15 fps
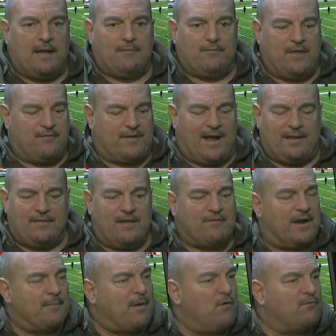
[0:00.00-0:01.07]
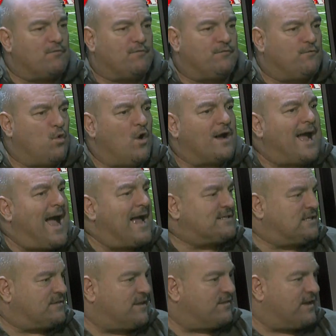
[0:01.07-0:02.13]
They've got about 4 guys
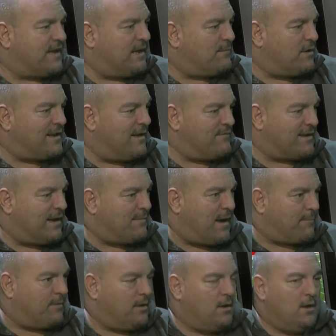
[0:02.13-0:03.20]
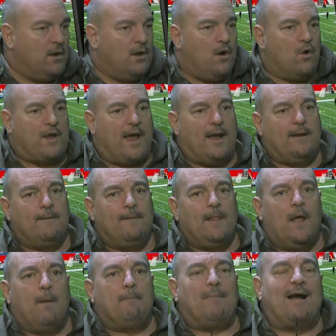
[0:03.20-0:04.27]
that they're thinking about having come up. Okay.
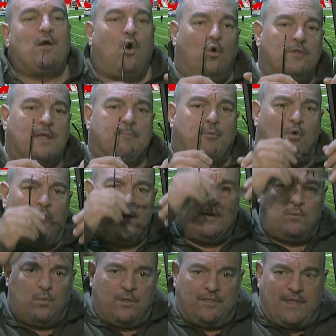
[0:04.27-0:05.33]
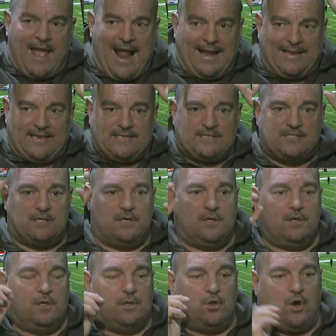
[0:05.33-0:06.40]
My only point with that is,
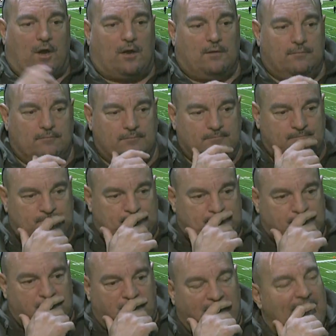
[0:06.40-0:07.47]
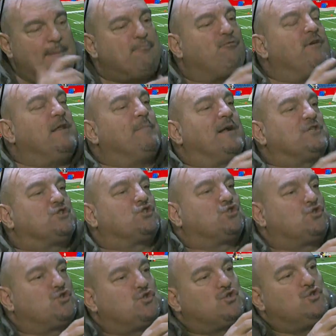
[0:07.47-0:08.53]
look, they pretty much
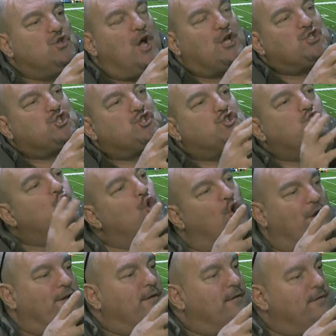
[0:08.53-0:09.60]
assured